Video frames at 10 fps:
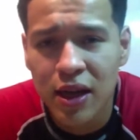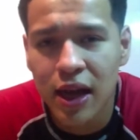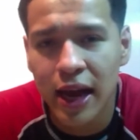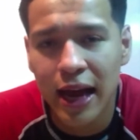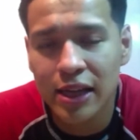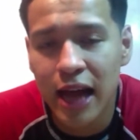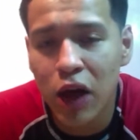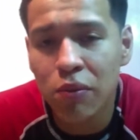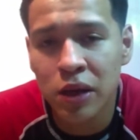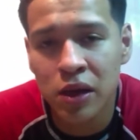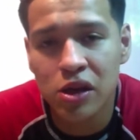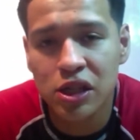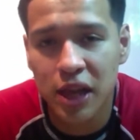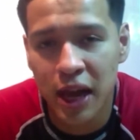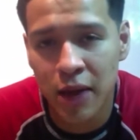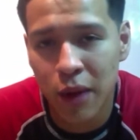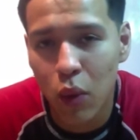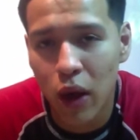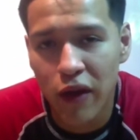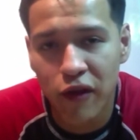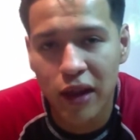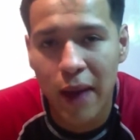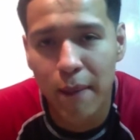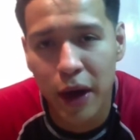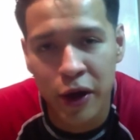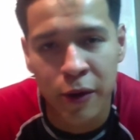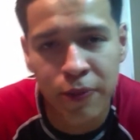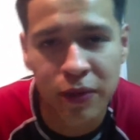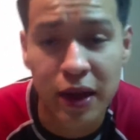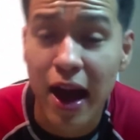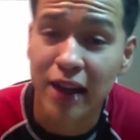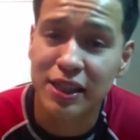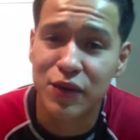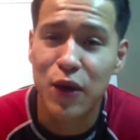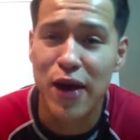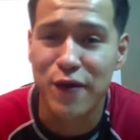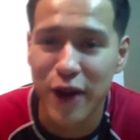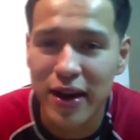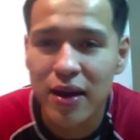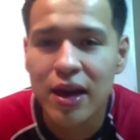and has helped me understand my wife a lot better. Yeah, I said wife, right?